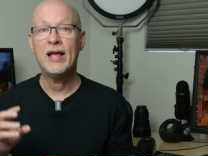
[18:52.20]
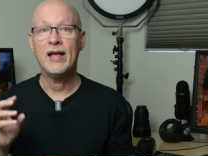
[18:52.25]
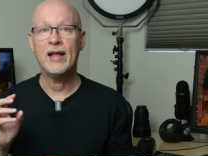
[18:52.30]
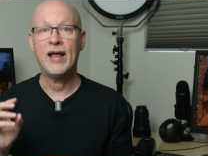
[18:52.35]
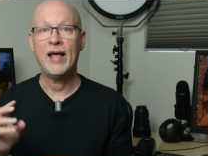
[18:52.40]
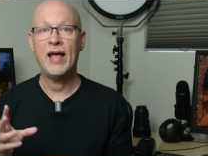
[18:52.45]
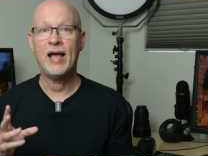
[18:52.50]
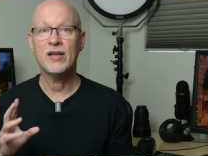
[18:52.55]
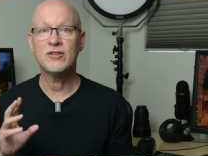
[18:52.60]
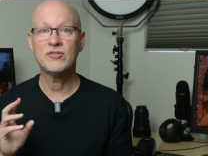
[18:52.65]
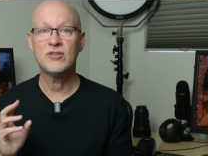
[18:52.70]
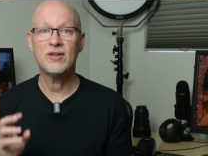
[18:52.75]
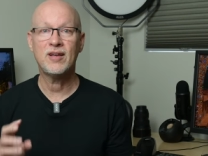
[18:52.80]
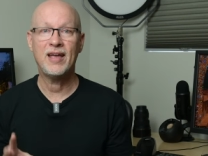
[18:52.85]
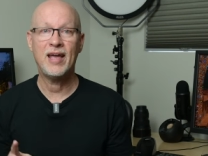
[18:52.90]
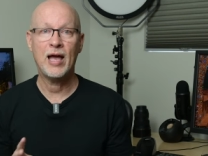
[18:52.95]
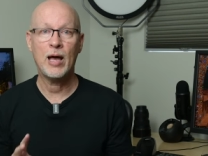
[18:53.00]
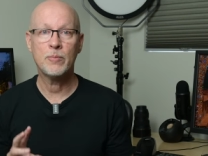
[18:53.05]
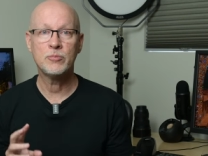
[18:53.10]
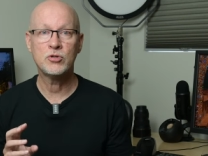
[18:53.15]
it has to
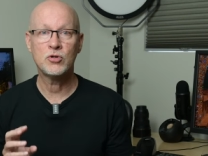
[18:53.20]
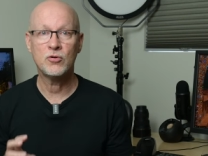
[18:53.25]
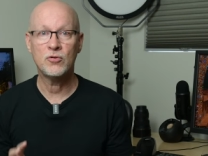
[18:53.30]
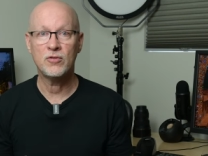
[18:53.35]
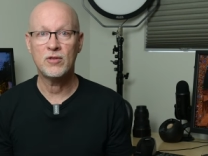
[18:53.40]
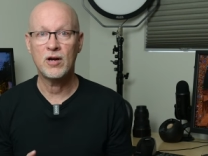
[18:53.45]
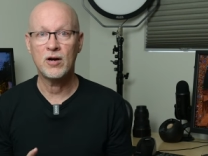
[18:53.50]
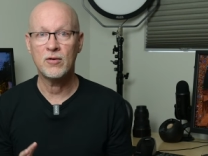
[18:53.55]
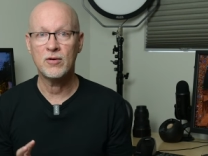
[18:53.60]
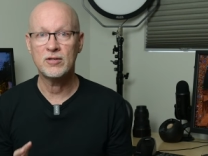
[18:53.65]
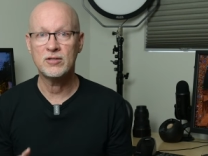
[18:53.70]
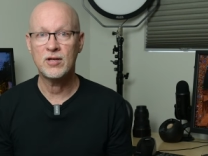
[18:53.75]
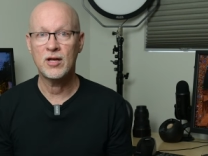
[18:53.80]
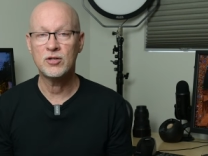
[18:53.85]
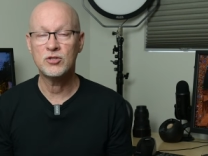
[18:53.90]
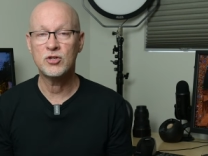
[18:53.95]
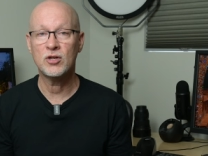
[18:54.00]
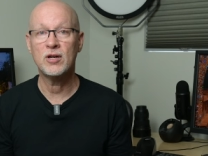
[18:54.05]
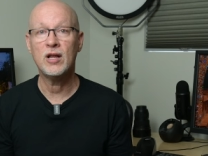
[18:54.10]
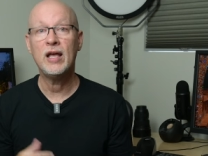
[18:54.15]
capture their
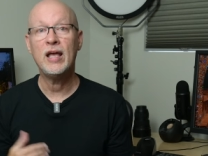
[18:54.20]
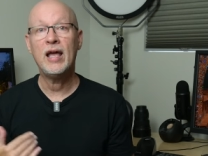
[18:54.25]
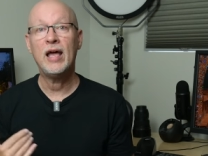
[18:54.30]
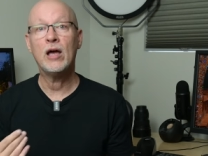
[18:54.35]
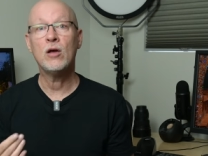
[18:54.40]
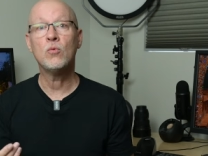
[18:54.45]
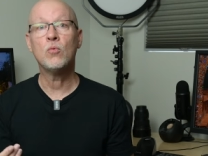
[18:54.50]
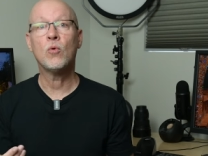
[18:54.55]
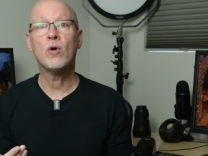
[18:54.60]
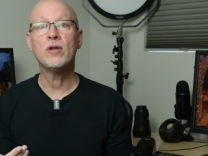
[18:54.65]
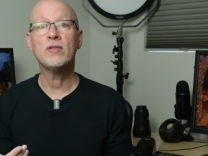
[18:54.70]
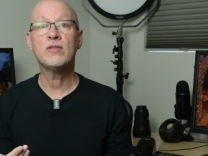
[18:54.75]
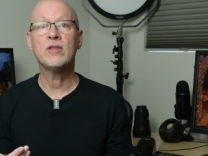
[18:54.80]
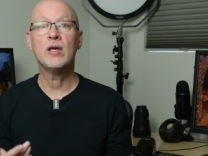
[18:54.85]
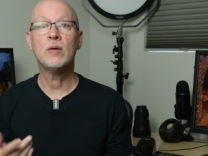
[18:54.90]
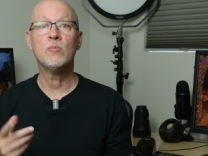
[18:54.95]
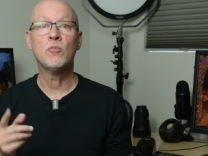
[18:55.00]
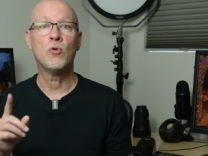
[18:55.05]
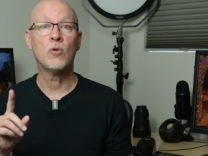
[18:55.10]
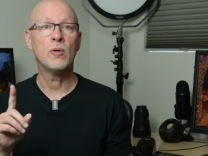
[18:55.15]
attention and want
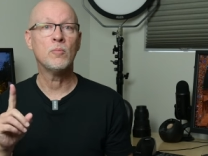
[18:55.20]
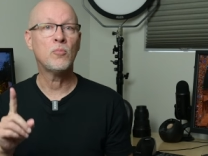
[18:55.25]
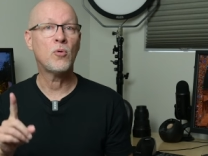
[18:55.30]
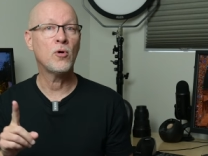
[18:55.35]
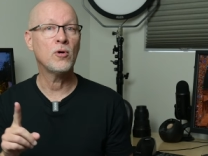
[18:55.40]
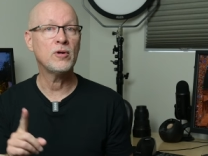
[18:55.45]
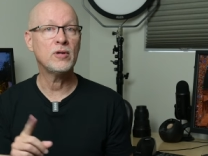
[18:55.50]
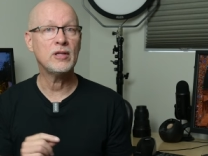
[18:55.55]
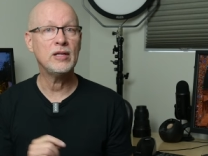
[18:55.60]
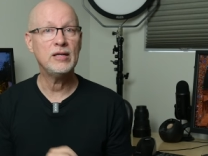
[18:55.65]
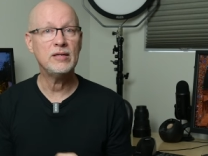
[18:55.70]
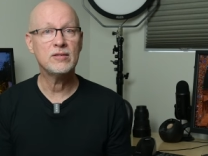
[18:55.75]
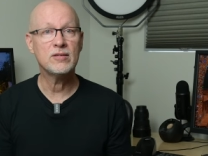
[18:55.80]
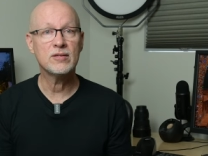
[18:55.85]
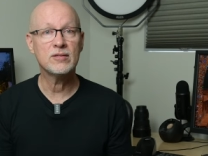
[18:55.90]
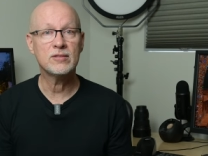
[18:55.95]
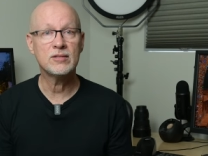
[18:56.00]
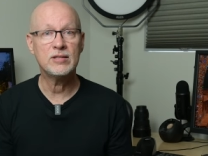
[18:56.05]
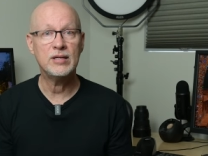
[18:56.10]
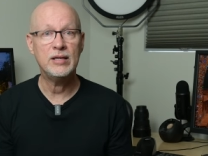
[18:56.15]
them, more importantly,
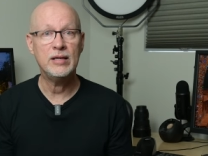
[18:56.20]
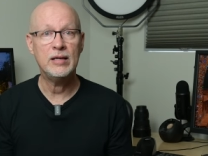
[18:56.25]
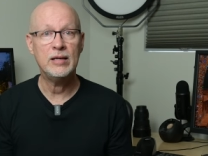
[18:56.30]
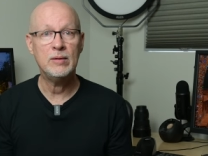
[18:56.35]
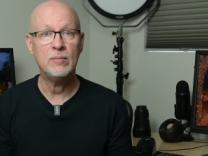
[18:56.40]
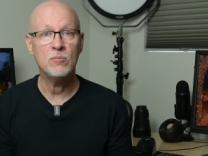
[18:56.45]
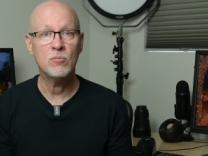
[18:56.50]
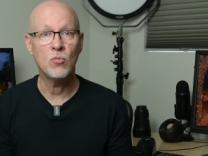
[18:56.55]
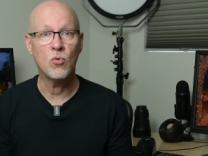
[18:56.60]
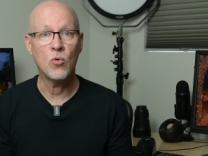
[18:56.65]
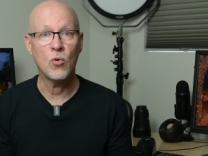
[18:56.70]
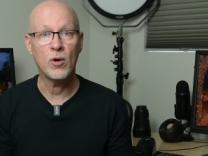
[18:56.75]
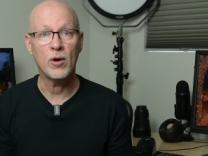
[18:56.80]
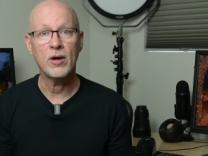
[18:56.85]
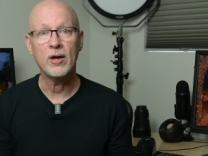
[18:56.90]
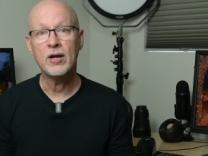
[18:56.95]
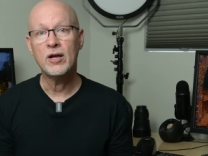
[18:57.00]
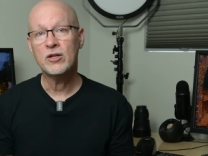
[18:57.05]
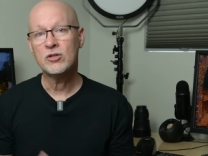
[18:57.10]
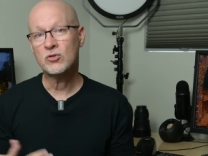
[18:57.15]
to see
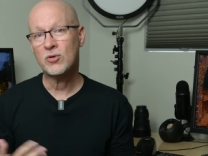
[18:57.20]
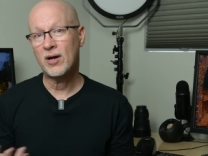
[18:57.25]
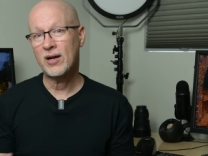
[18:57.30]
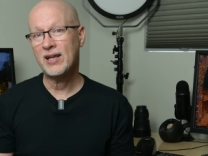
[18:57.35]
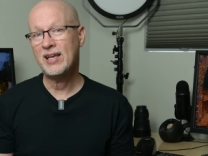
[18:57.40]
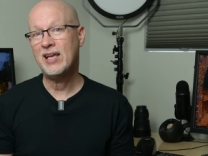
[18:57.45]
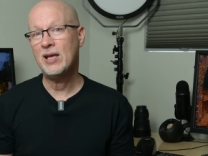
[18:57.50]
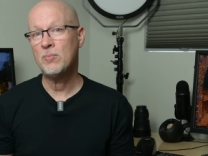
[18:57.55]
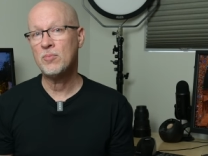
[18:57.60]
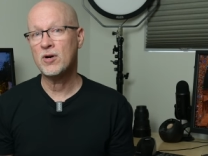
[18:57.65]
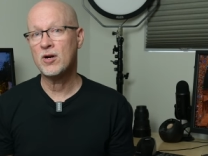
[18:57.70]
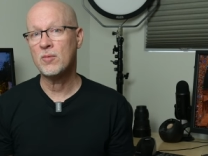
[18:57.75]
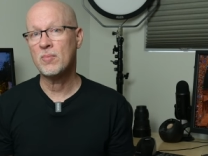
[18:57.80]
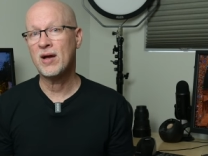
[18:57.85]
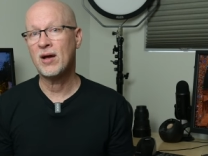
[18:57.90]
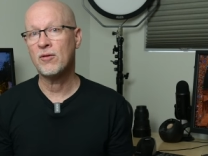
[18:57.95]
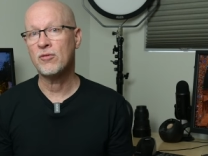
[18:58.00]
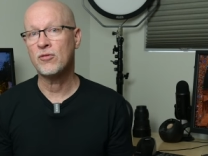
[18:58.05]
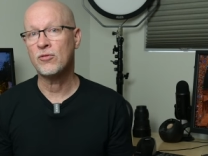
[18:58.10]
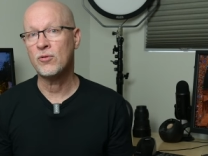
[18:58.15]
more. Try to keep it at
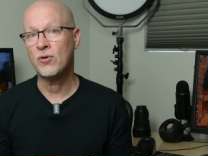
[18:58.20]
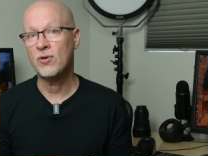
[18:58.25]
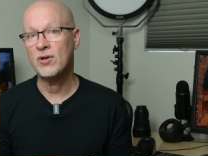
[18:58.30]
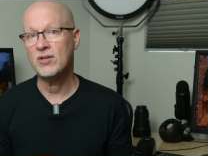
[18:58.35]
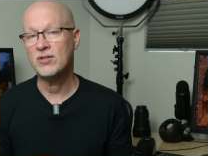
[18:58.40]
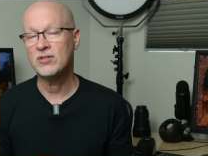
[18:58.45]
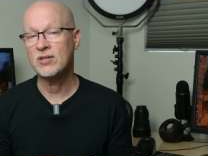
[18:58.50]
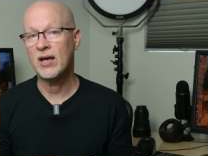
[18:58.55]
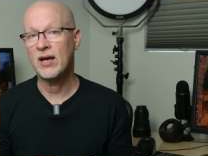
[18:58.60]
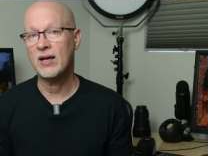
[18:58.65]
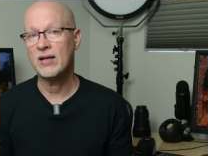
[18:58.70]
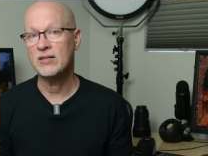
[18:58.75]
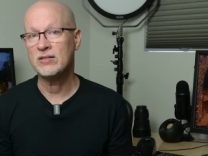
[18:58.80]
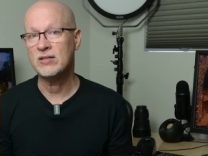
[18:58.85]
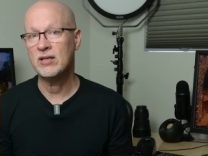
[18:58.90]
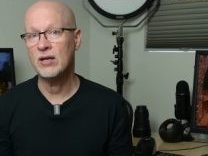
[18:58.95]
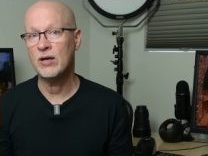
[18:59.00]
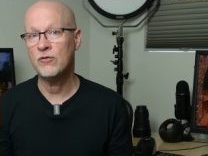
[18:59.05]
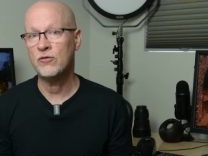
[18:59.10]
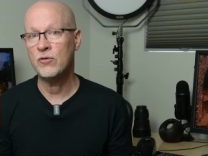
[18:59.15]
about thirty
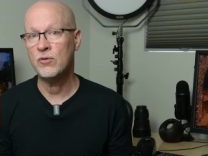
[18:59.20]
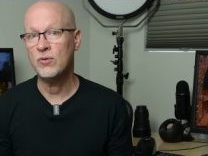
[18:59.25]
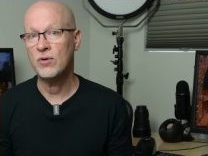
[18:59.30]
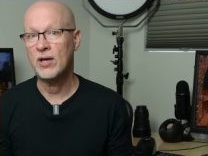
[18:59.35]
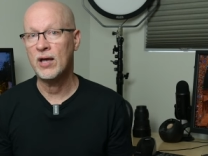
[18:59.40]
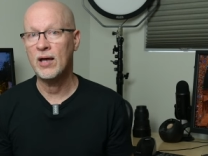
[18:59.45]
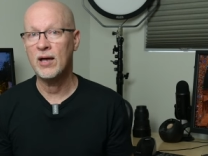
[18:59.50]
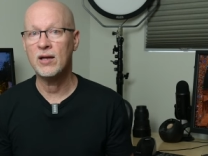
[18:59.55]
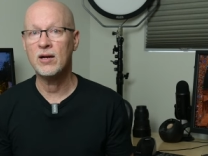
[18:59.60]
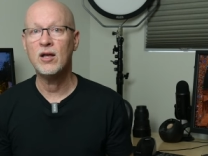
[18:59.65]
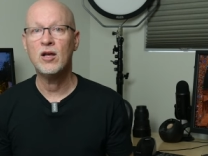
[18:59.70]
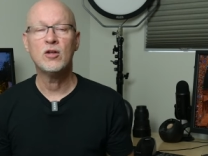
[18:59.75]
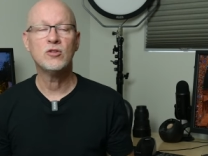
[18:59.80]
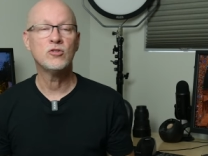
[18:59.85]
seconds if you can.